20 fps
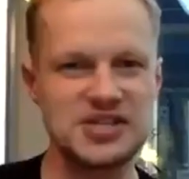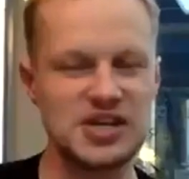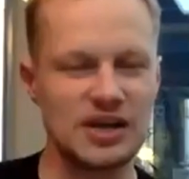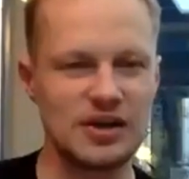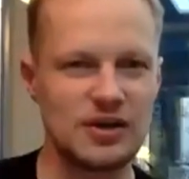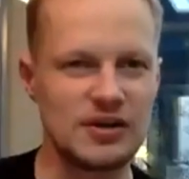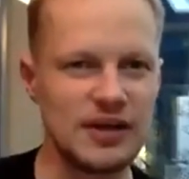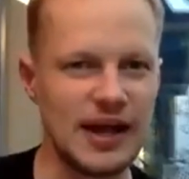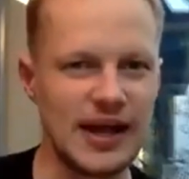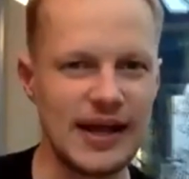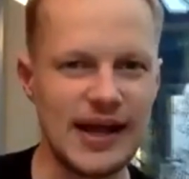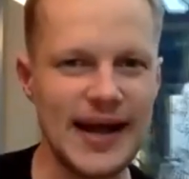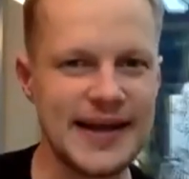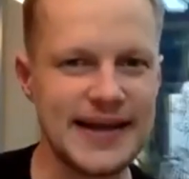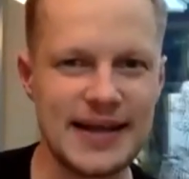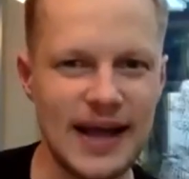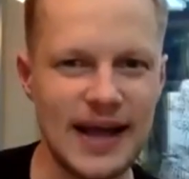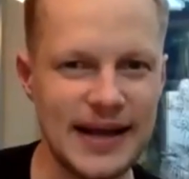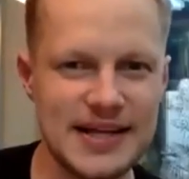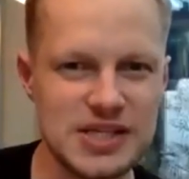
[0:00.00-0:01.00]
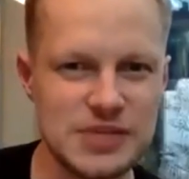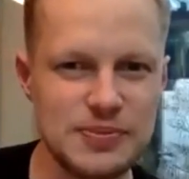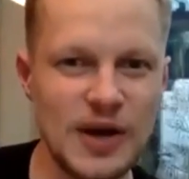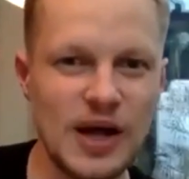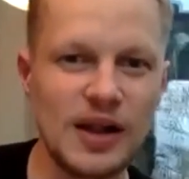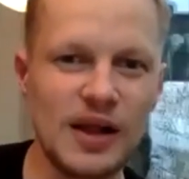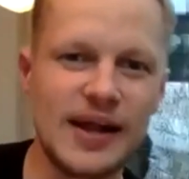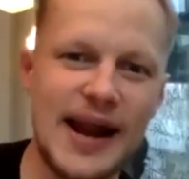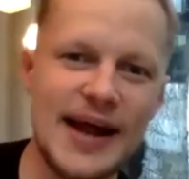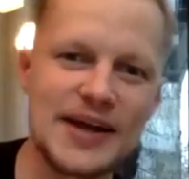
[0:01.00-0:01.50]
is a, I, I can
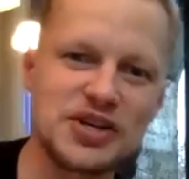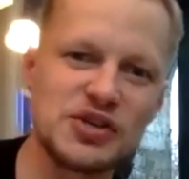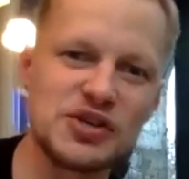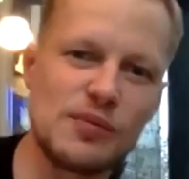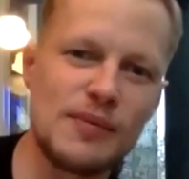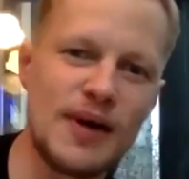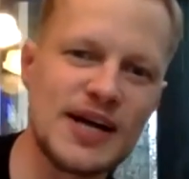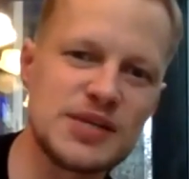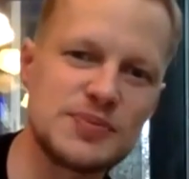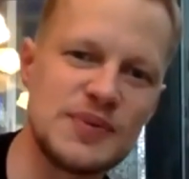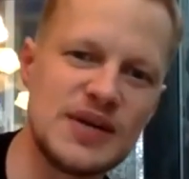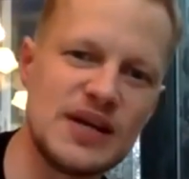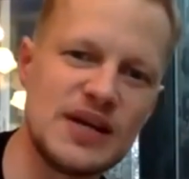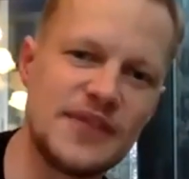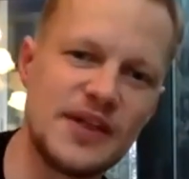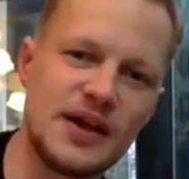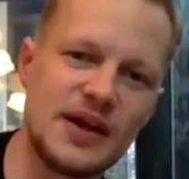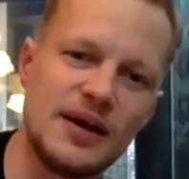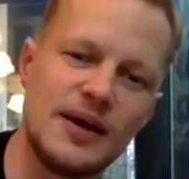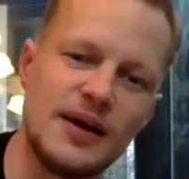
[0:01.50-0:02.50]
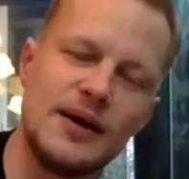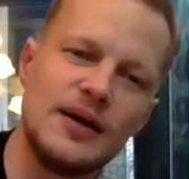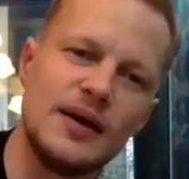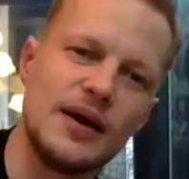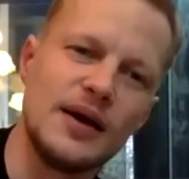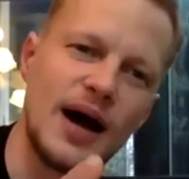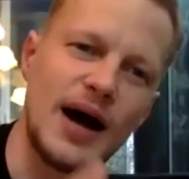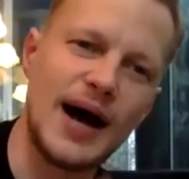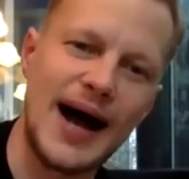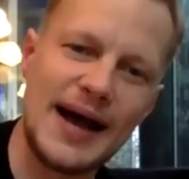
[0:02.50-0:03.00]
smell, it actually reminds me of the, uh,
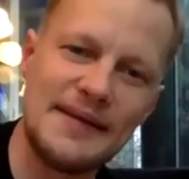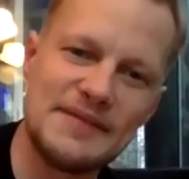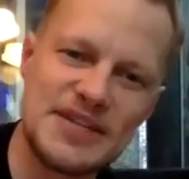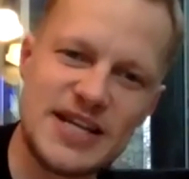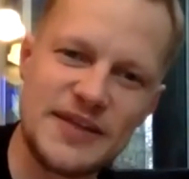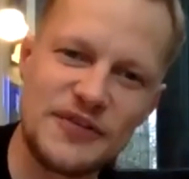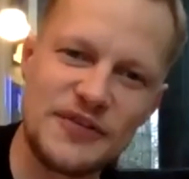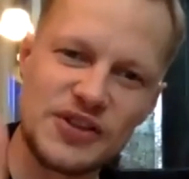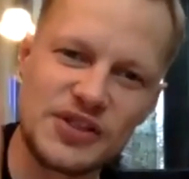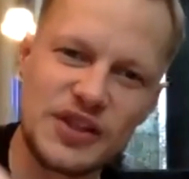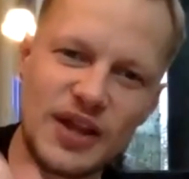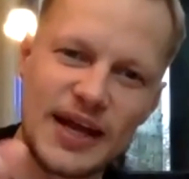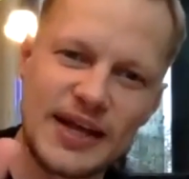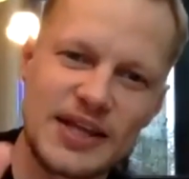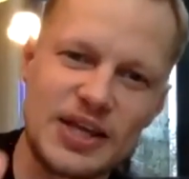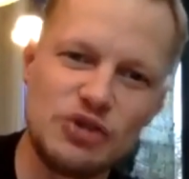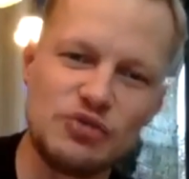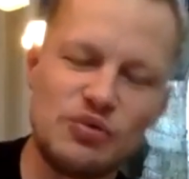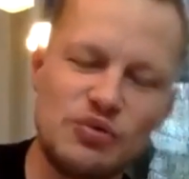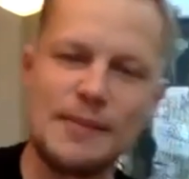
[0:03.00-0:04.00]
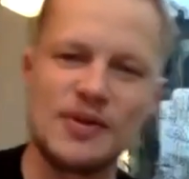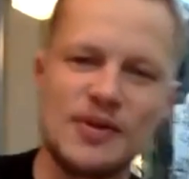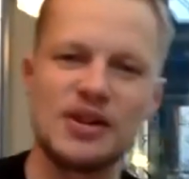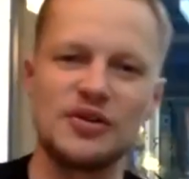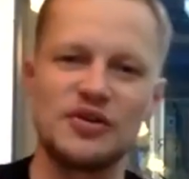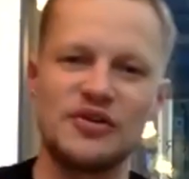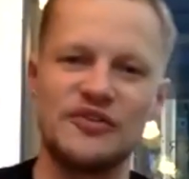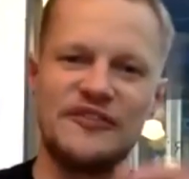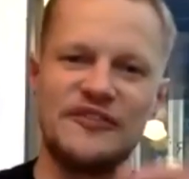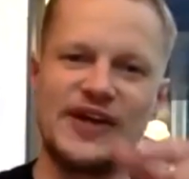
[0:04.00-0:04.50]
I have a different, like, you remember the
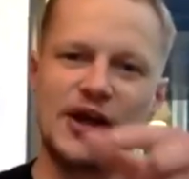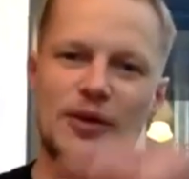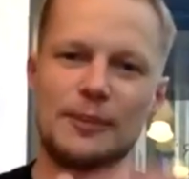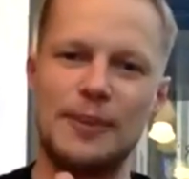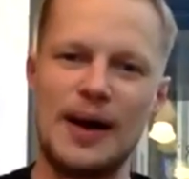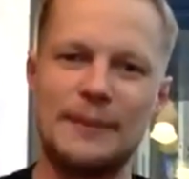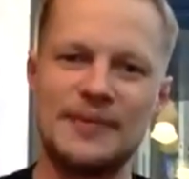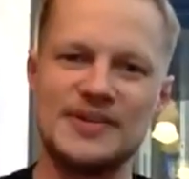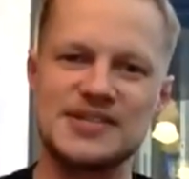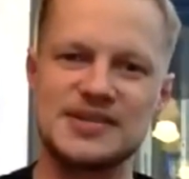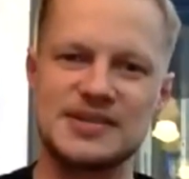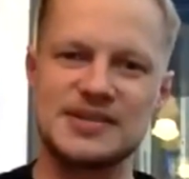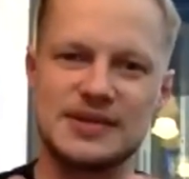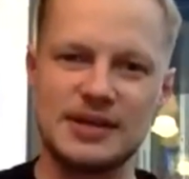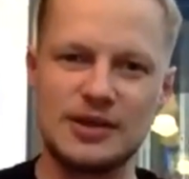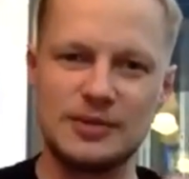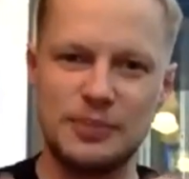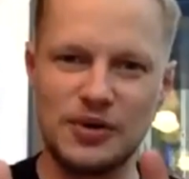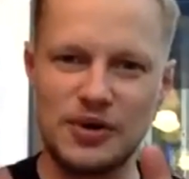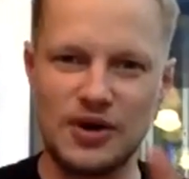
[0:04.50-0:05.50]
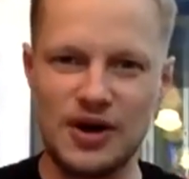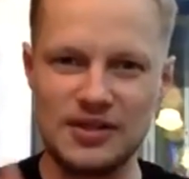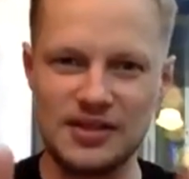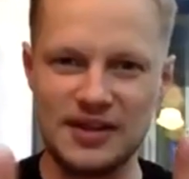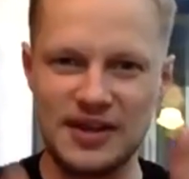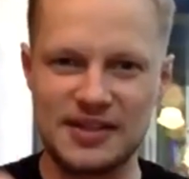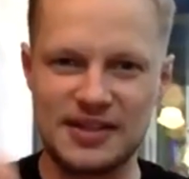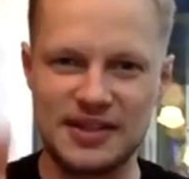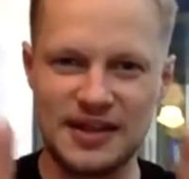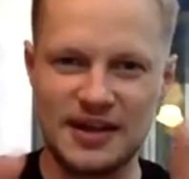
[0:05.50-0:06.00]
little finger puppets that you put on?
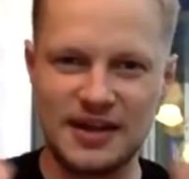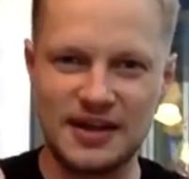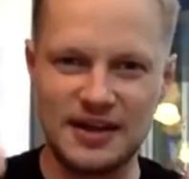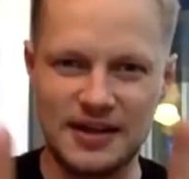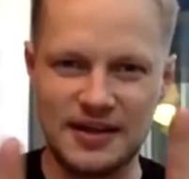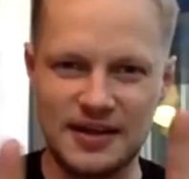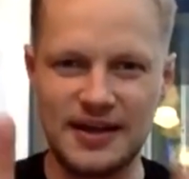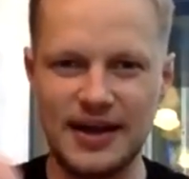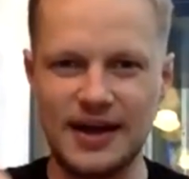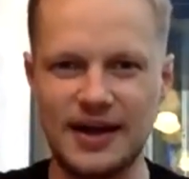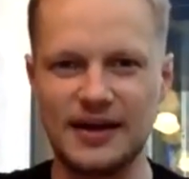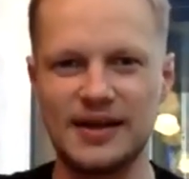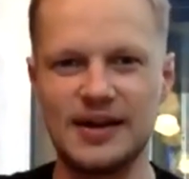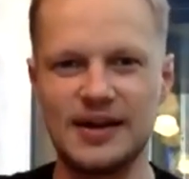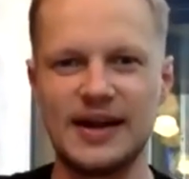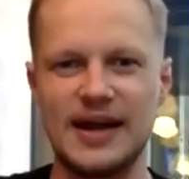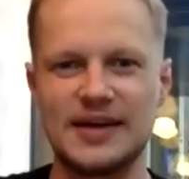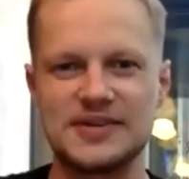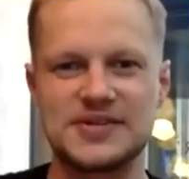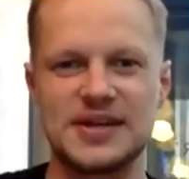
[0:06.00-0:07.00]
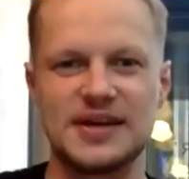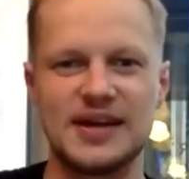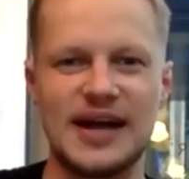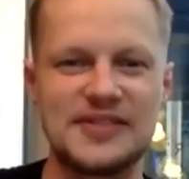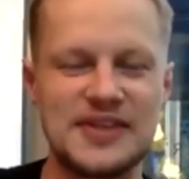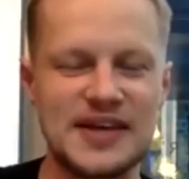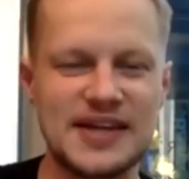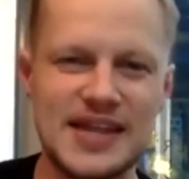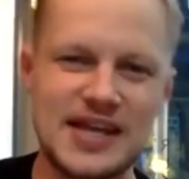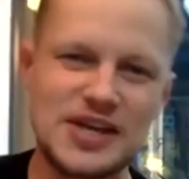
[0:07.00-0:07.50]
Like the, yeah, it has that.
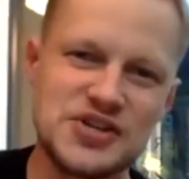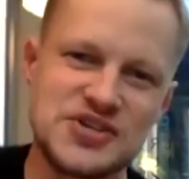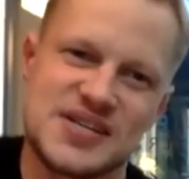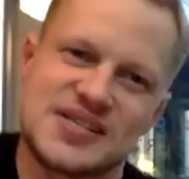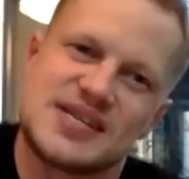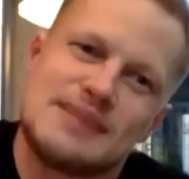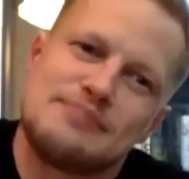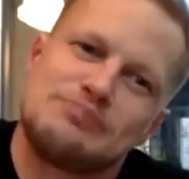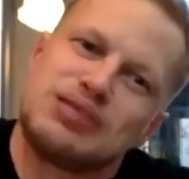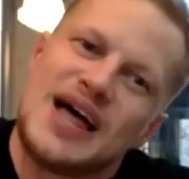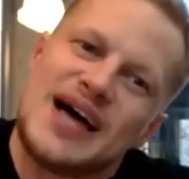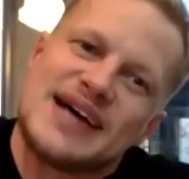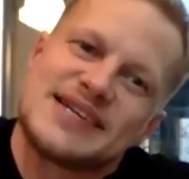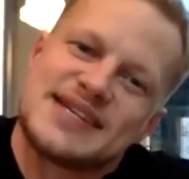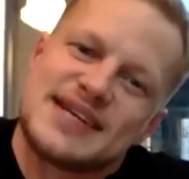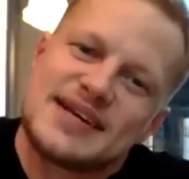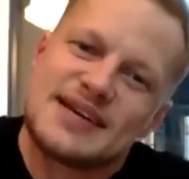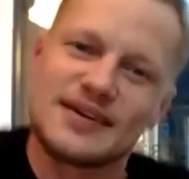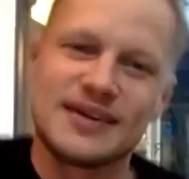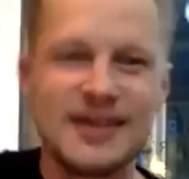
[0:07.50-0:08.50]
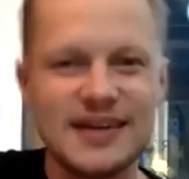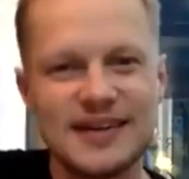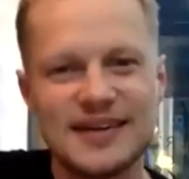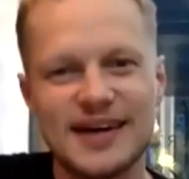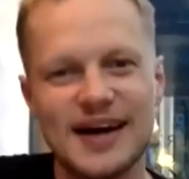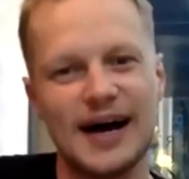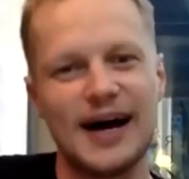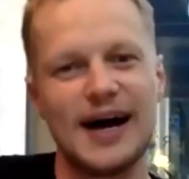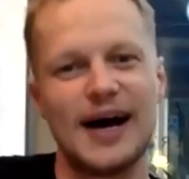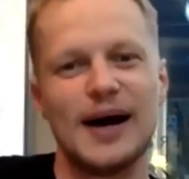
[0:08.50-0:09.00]
I think they use the same plastic.
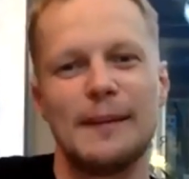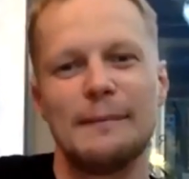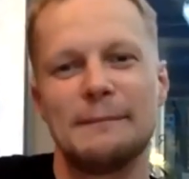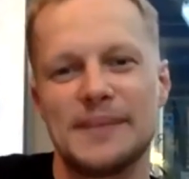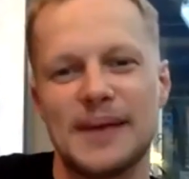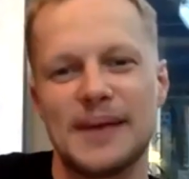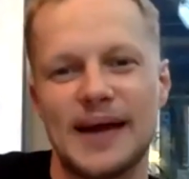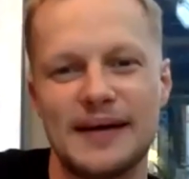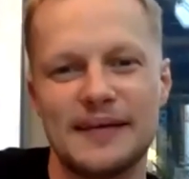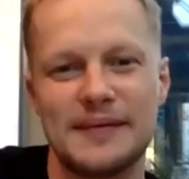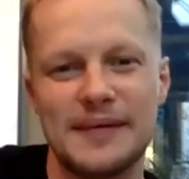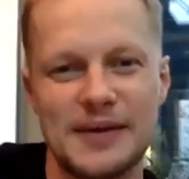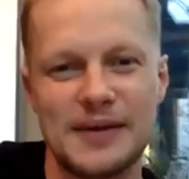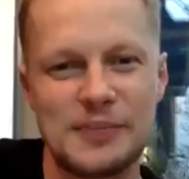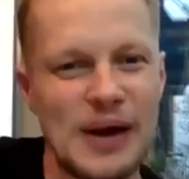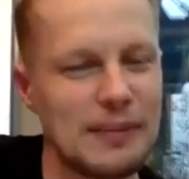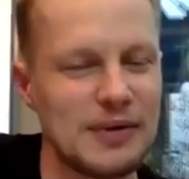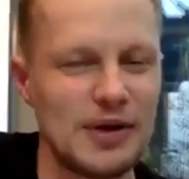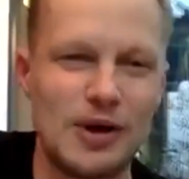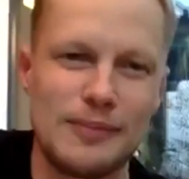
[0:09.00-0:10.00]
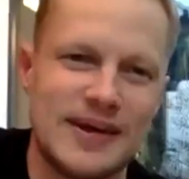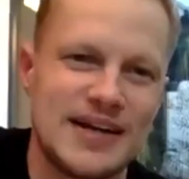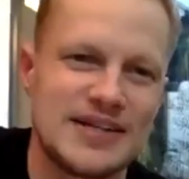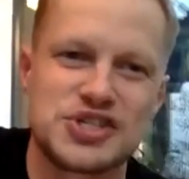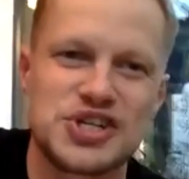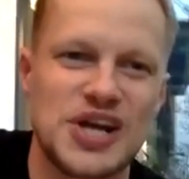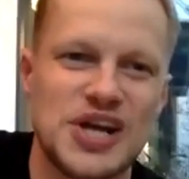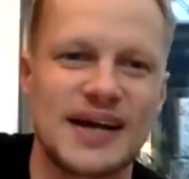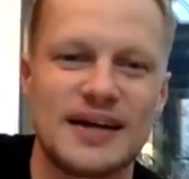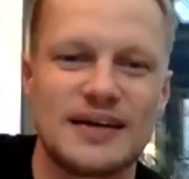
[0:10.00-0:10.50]
Um, yeah, they're probably all made
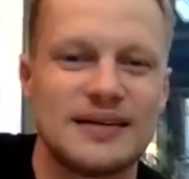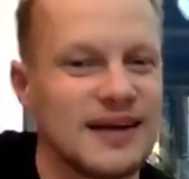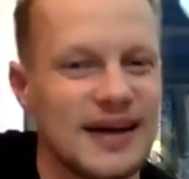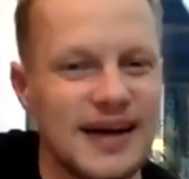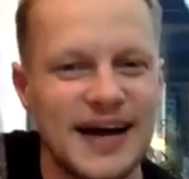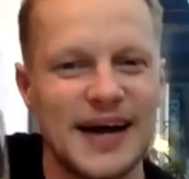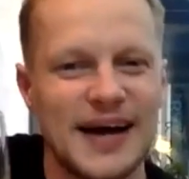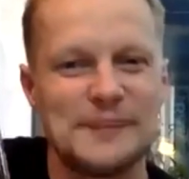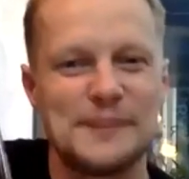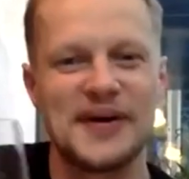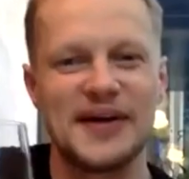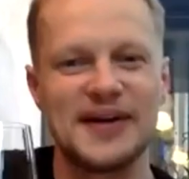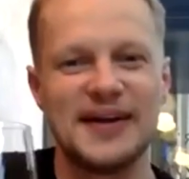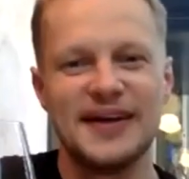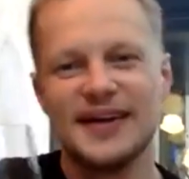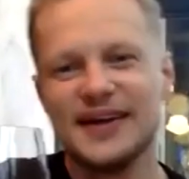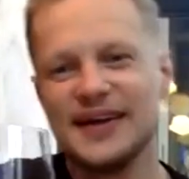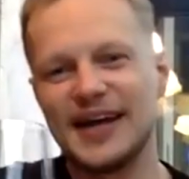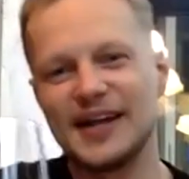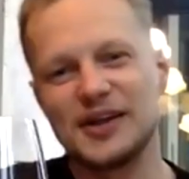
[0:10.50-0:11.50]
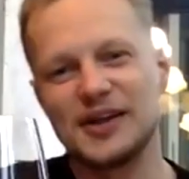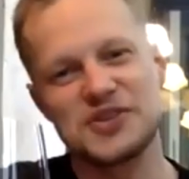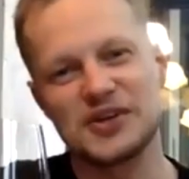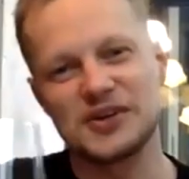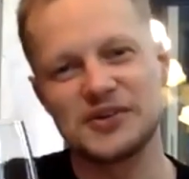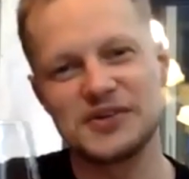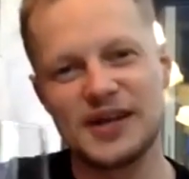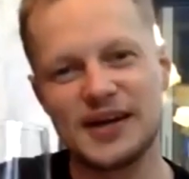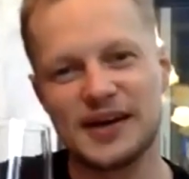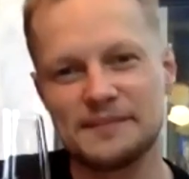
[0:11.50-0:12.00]
in China. Uh, but anyway,
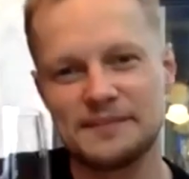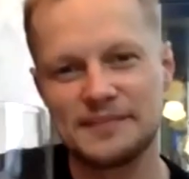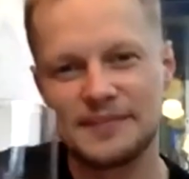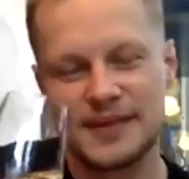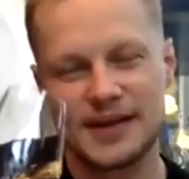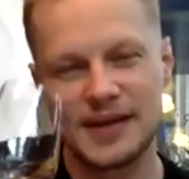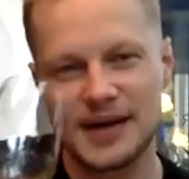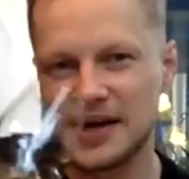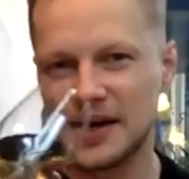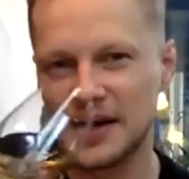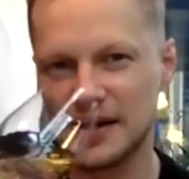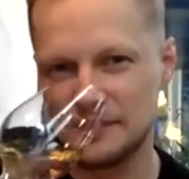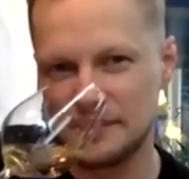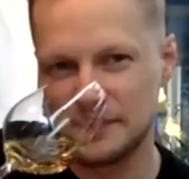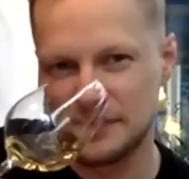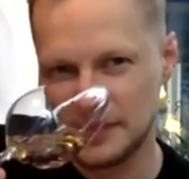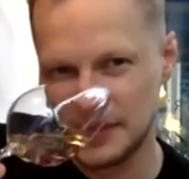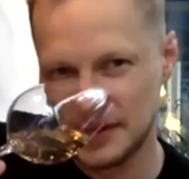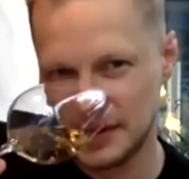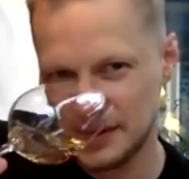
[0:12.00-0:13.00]
so yeah, um,